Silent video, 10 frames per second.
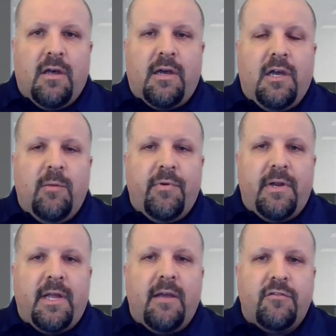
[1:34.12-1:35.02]
a
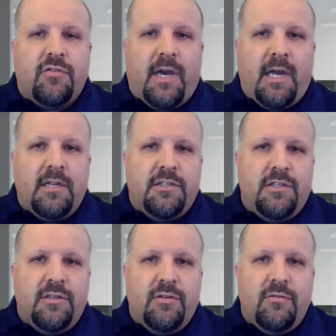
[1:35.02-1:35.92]
company trying
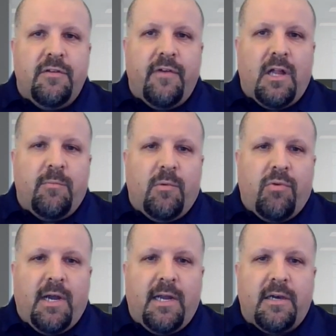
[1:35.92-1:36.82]
to develop a
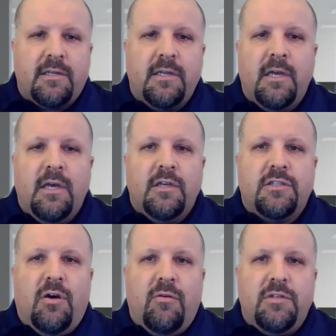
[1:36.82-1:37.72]
product.
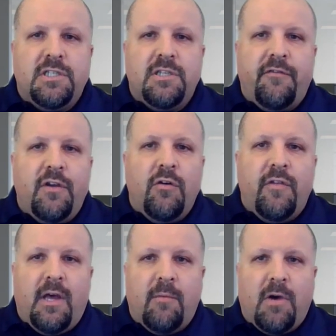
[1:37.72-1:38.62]
So just a few
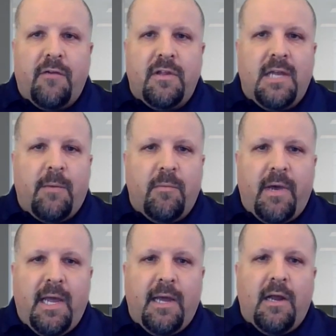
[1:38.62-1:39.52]
of them off the top of
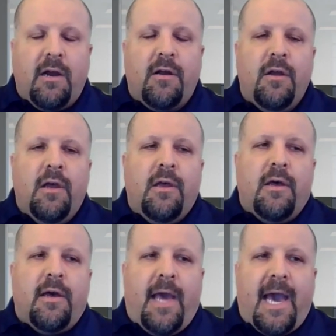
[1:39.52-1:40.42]
my head are
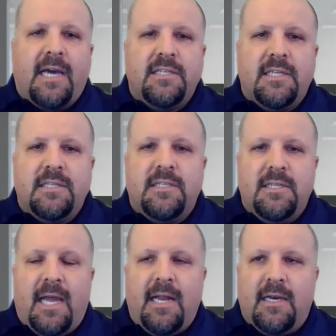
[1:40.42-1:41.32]
access to
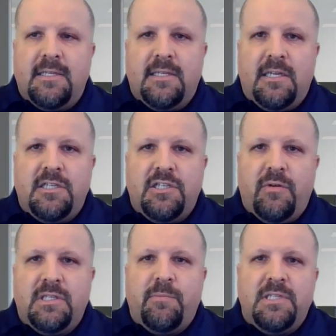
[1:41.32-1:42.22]
data as an issue,
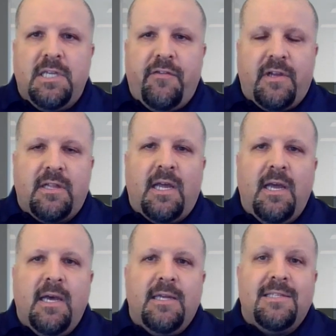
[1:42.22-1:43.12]
and
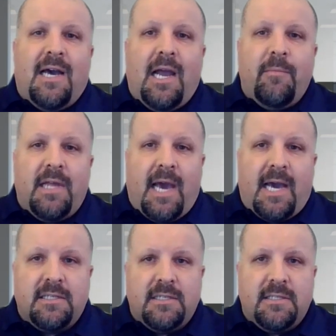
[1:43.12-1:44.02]
specifically timely
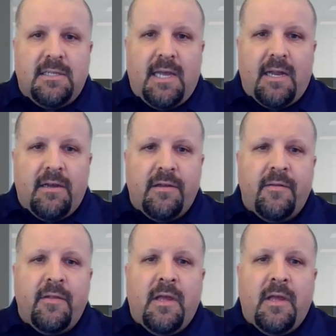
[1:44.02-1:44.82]
access to data.